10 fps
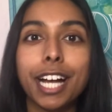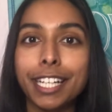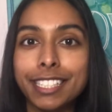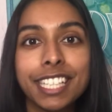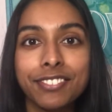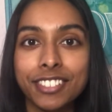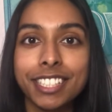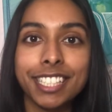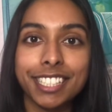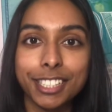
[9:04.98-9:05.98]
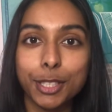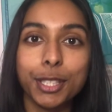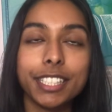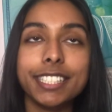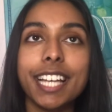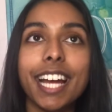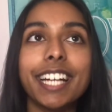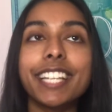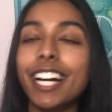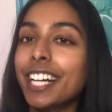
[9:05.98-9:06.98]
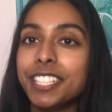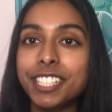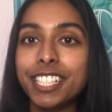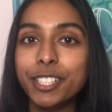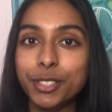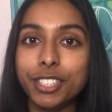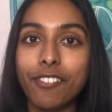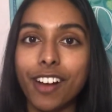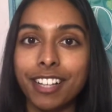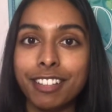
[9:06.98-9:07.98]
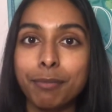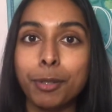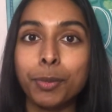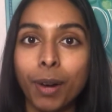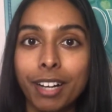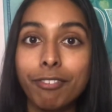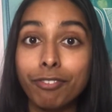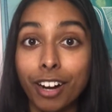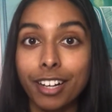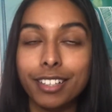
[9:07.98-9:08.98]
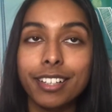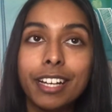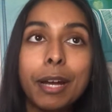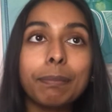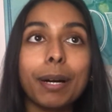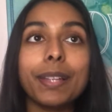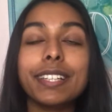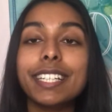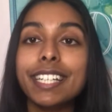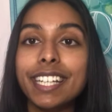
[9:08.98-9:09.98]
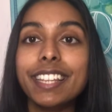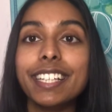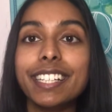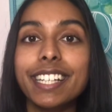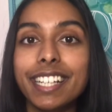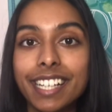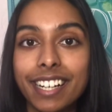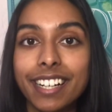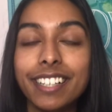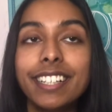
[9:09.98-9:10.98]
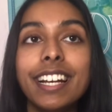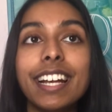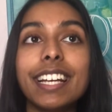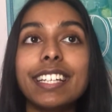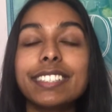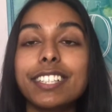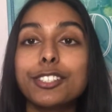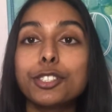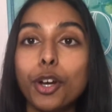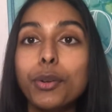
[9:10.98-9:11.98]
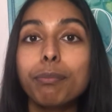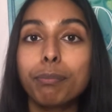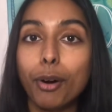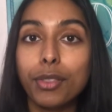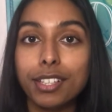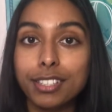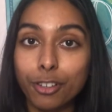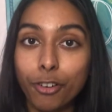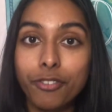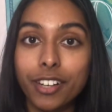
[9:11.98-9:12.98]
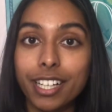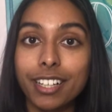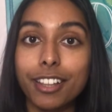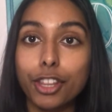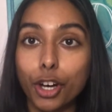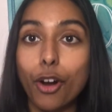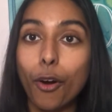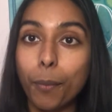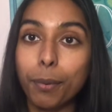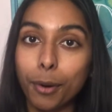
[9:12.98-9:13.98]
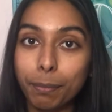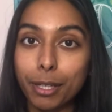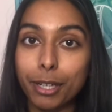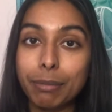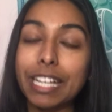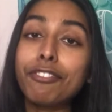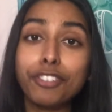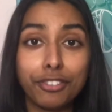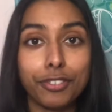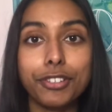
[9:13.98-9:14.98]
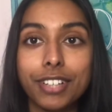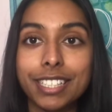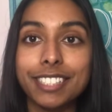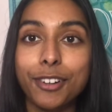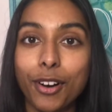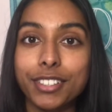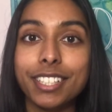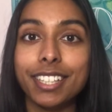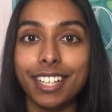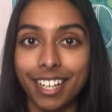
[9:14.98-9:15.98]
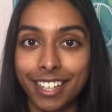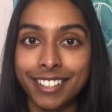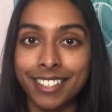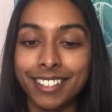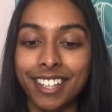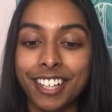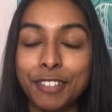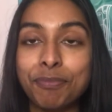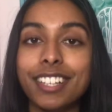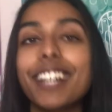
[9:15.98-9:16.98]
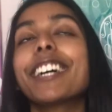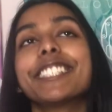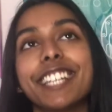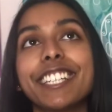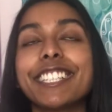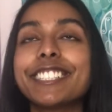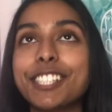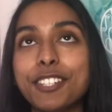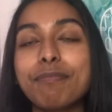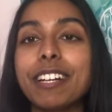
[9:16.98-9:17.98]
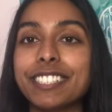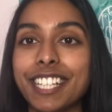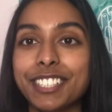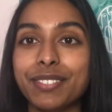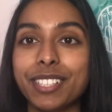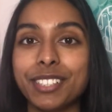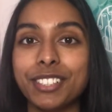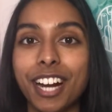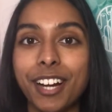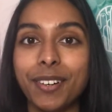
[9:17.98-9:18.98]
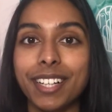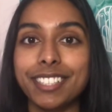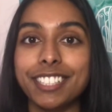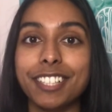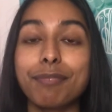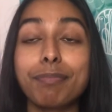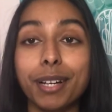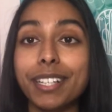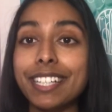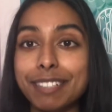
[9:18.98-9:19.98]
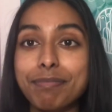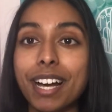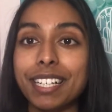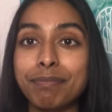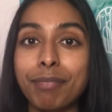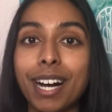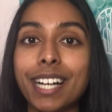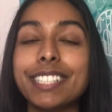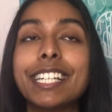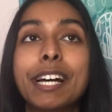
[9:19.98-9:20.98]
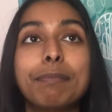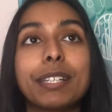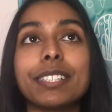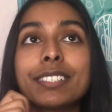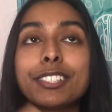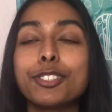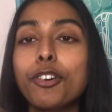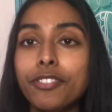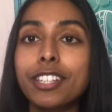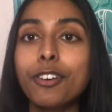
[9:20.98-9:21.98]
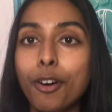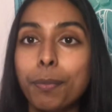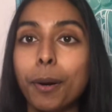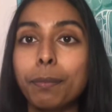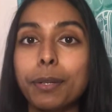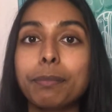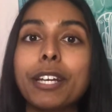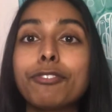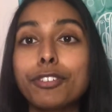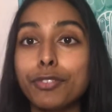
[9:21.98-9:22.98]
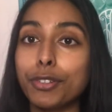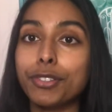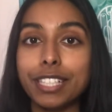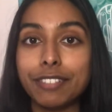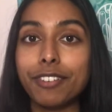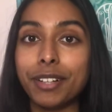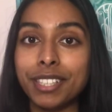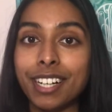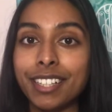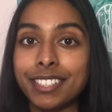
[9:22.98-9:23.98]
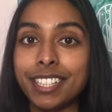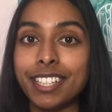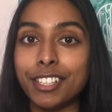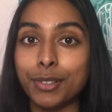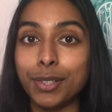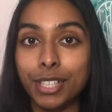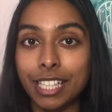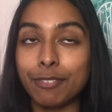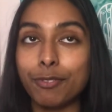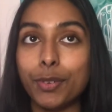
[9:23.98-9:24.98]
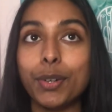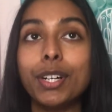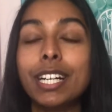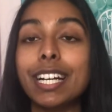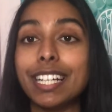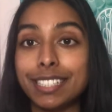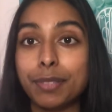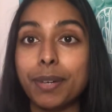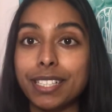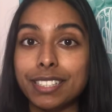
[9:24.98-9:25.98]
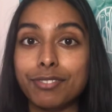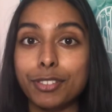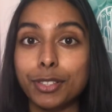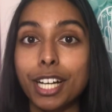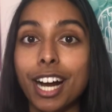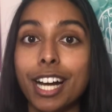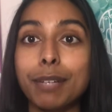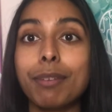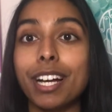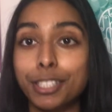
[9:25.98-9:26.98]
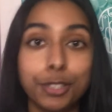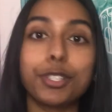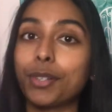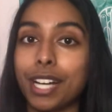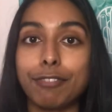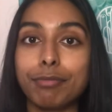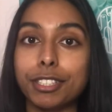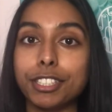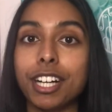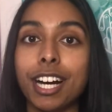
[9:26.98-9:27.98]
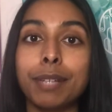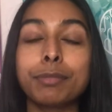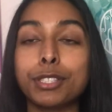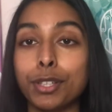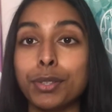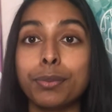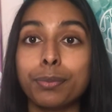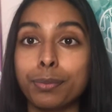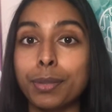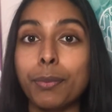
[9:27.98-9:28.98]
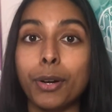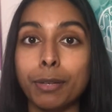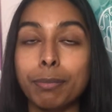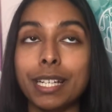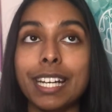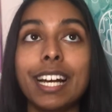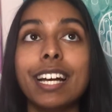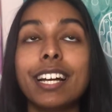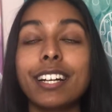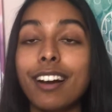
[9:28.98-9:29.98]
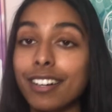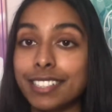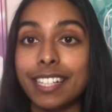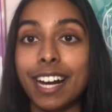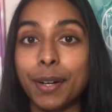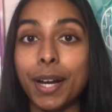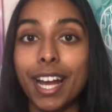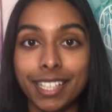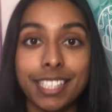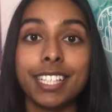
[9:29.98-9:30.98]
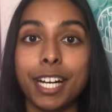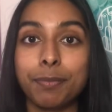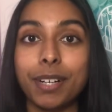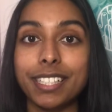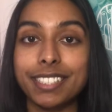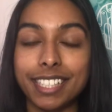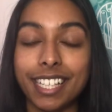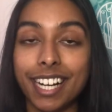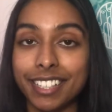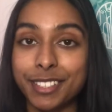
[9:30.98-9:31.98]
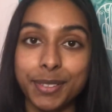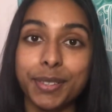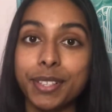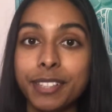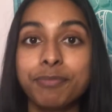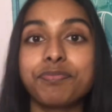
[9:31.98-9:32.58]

activities you could say, and I actually used to find them quite fun. But the key thing here is don't bother solving the whole problem if you've already got to the answer. Like I said, it's going to make sense when you try a question, but keep that in mind because solving the whole problem if you've already found the answer that you're looking for is a waste of your time and you don't have much time. So we want to be cutting out any time wasting at all.